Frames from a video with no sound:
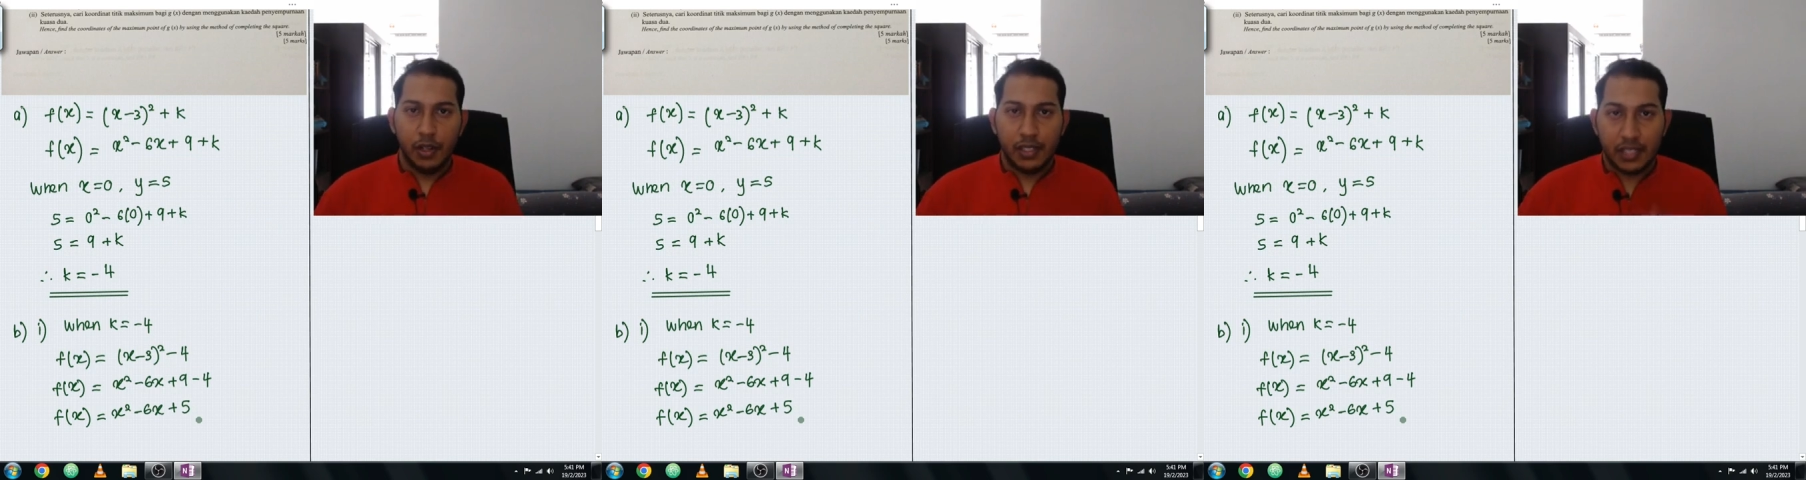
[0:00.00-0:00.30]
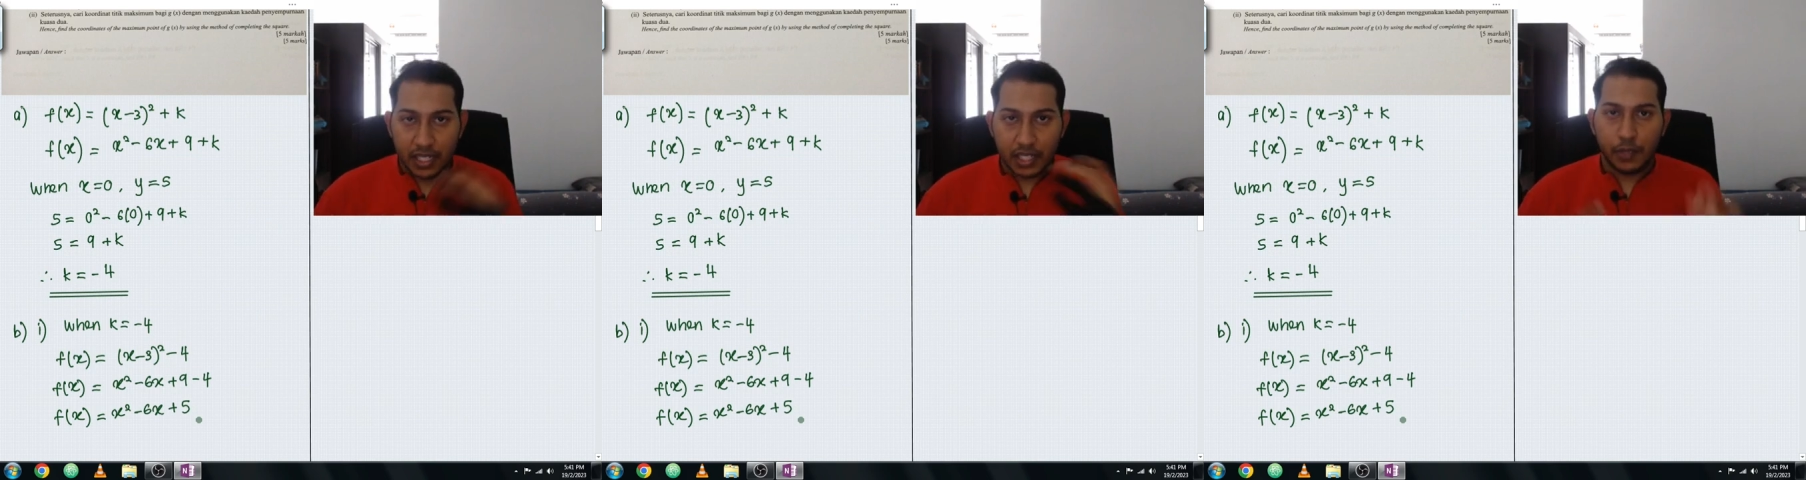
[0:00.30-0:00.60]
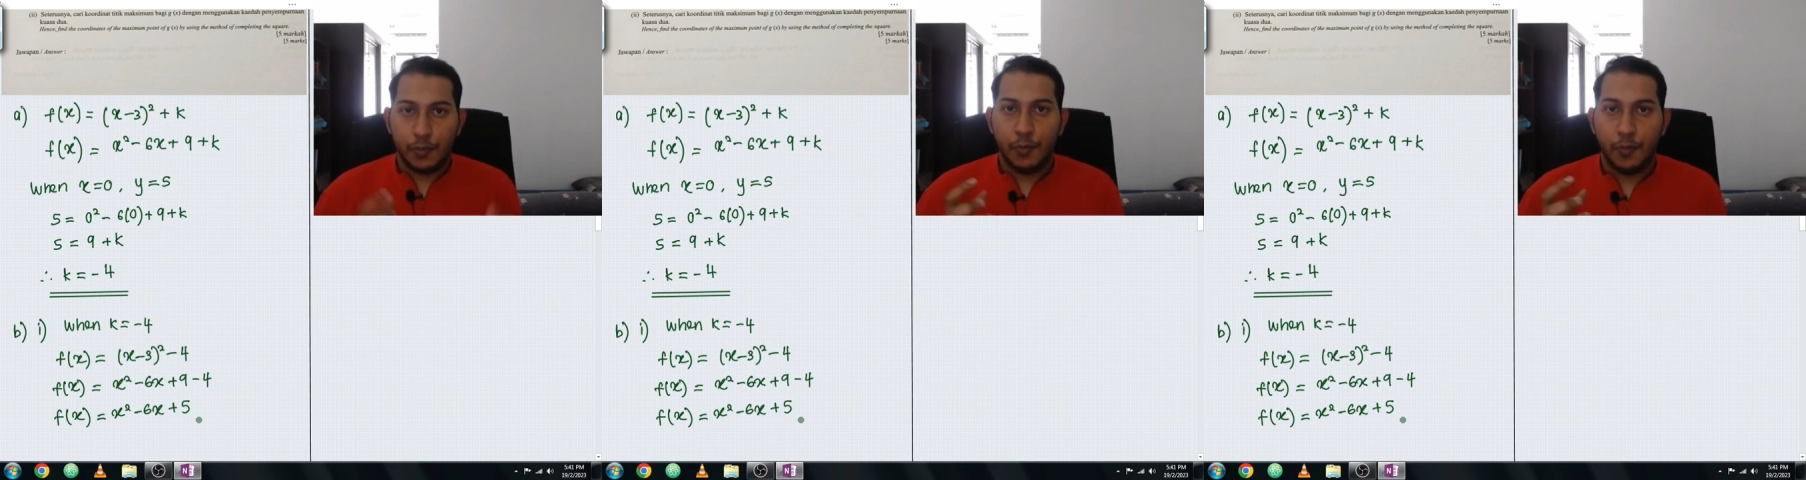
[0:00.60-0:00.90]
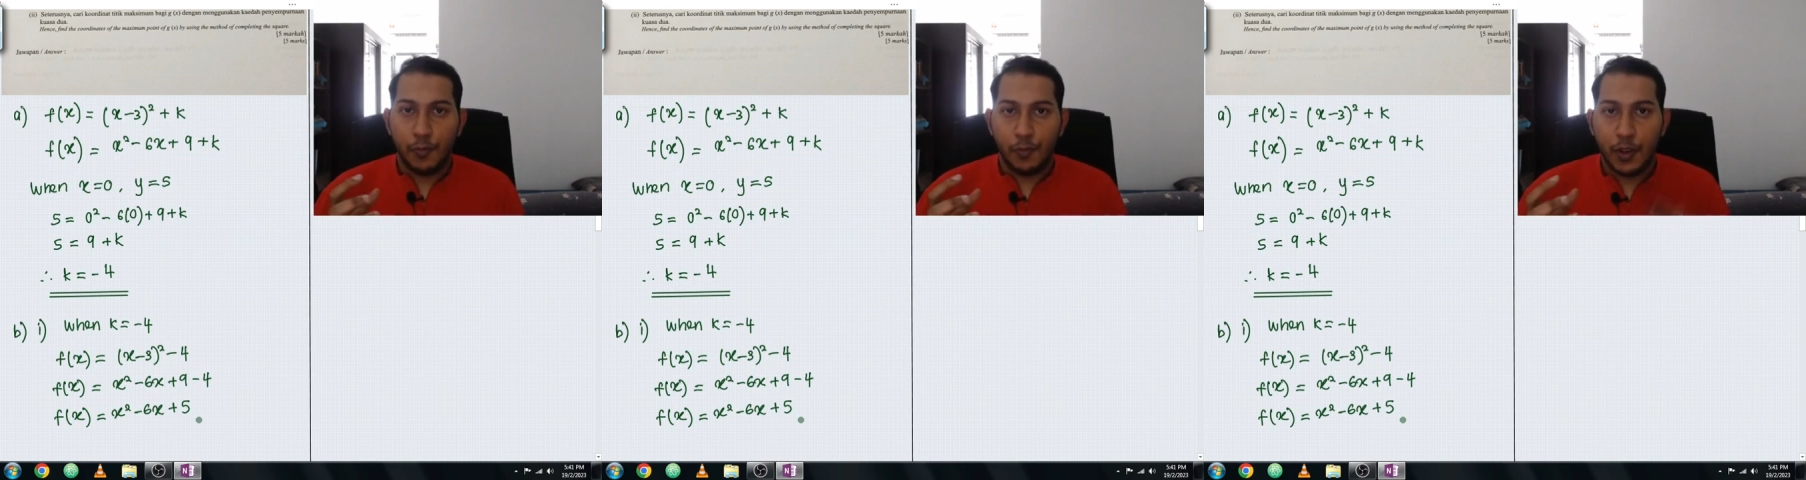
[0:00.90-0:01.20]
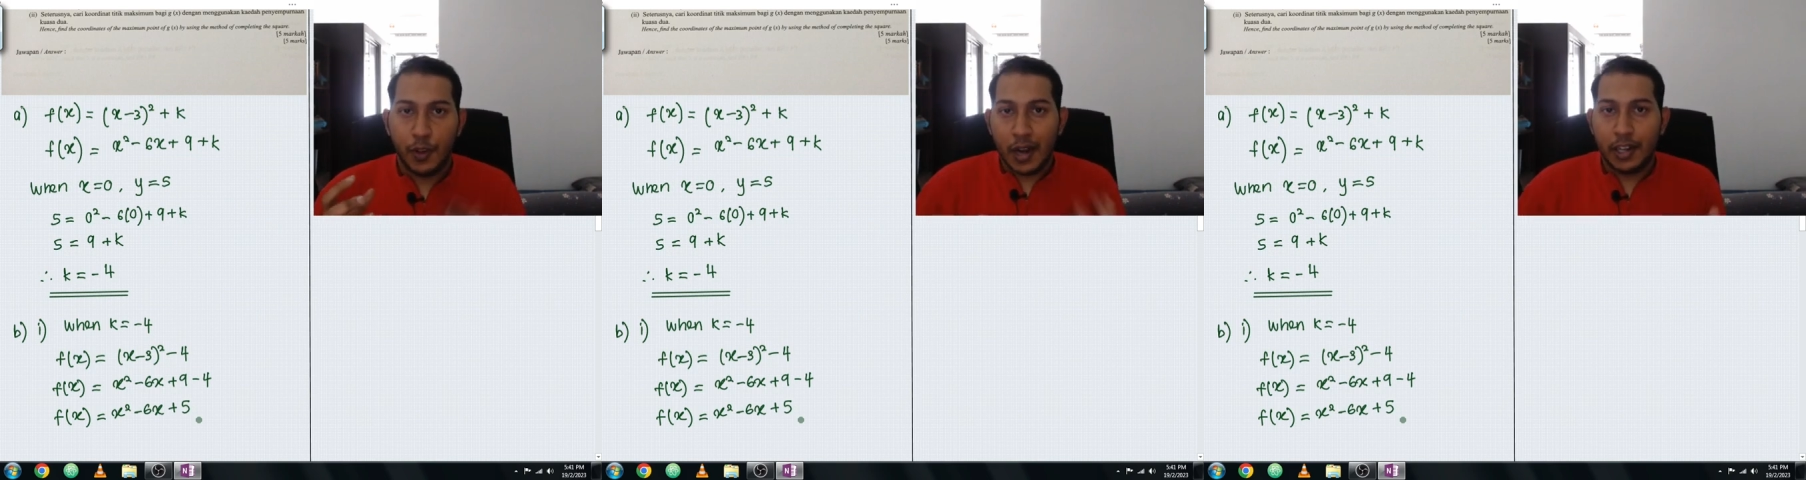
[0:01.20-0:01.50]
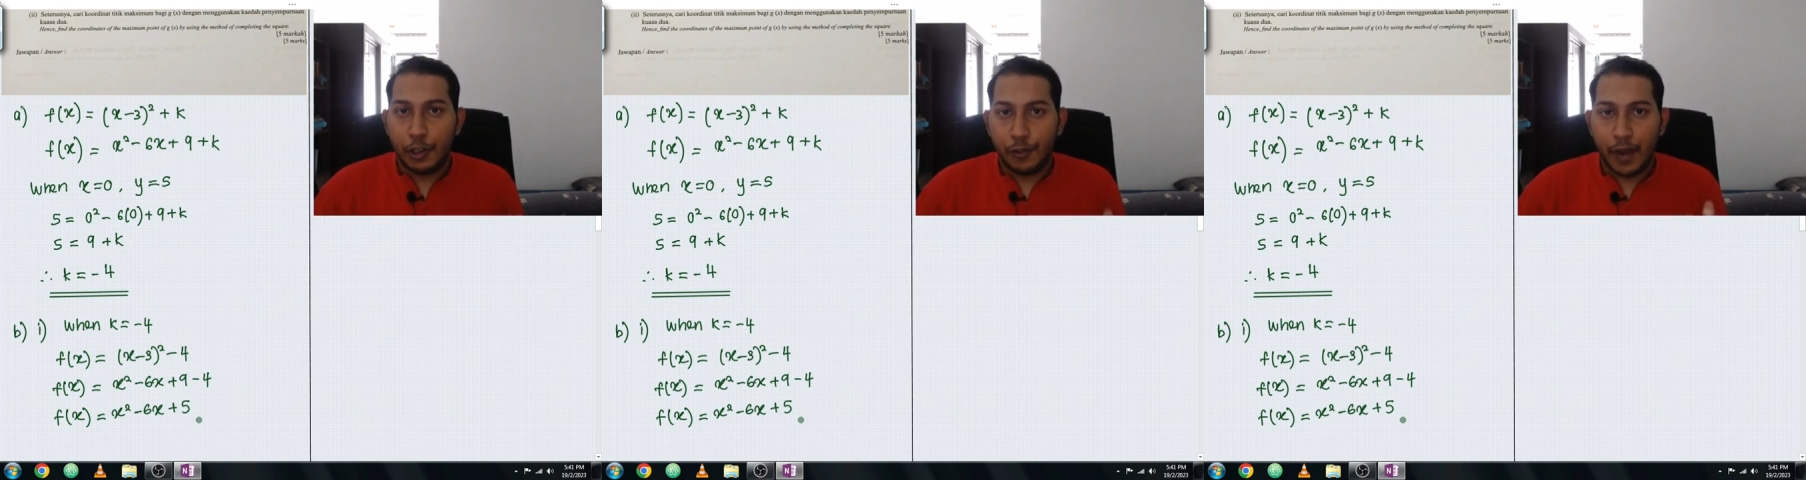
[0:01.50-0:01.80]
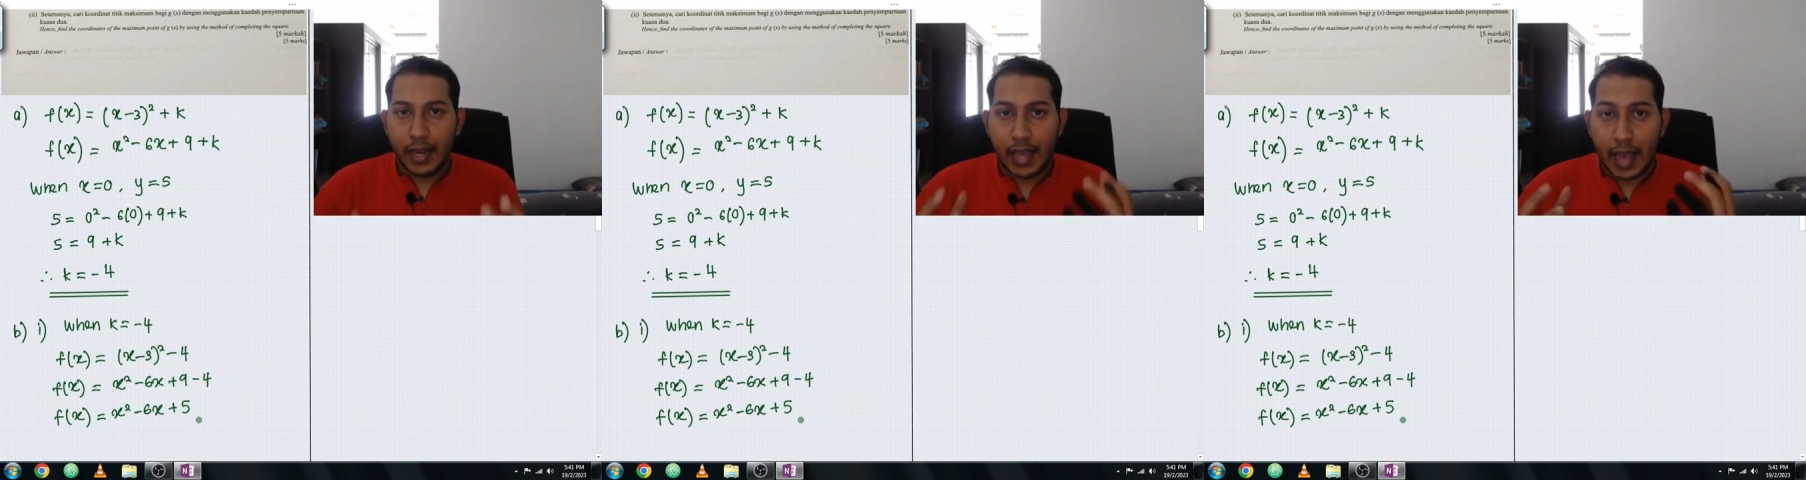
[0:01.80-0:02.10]
since we wanted to
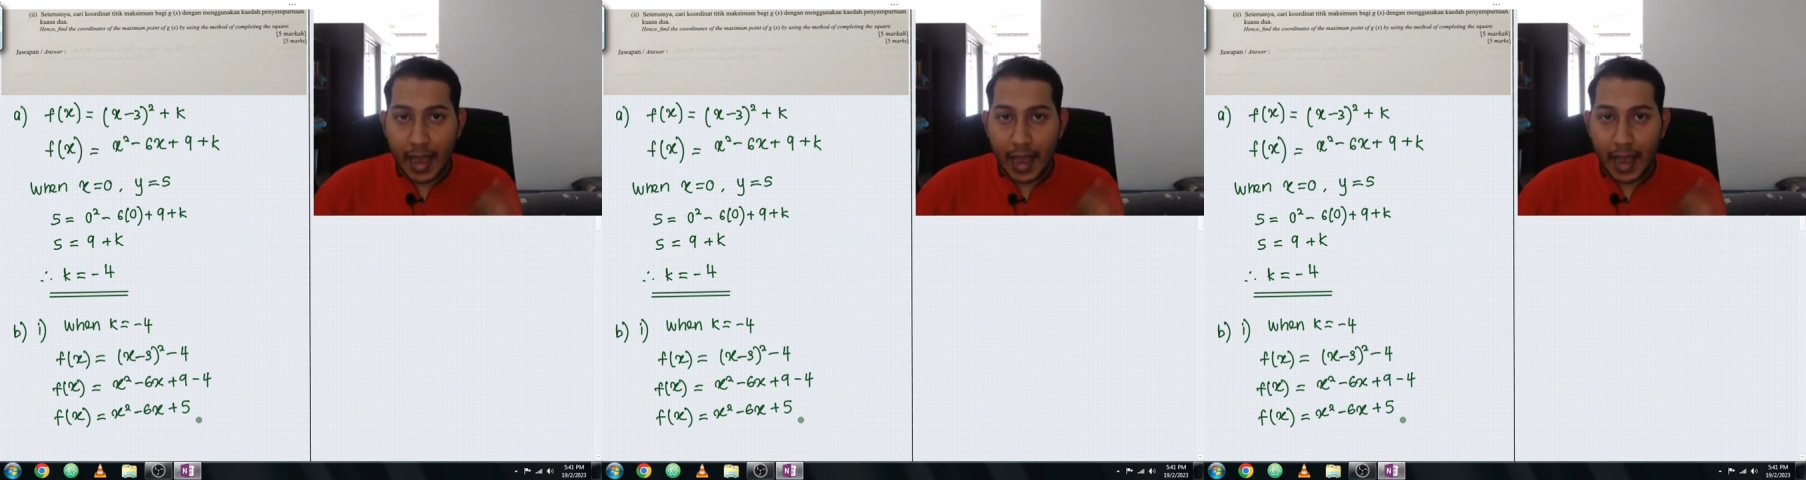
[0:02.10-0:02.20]
find the